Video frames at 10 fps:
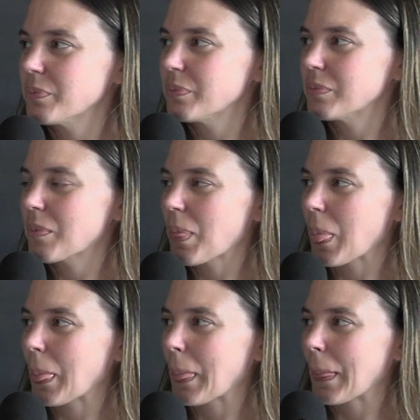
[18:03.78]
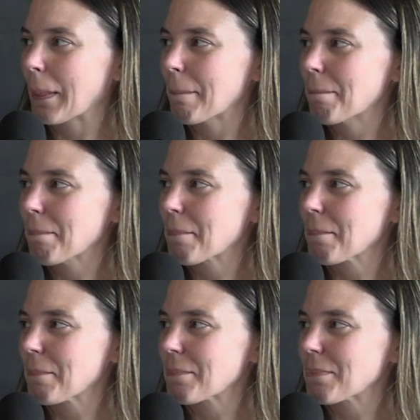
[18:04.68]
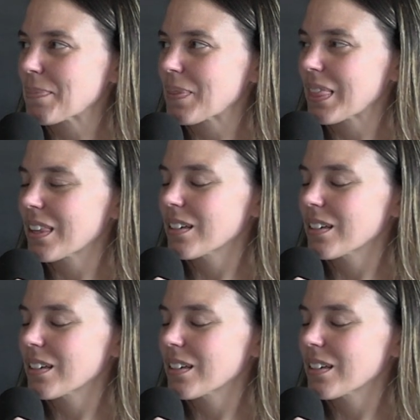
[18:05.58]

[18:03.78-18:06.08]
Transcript: This person isn't speaking.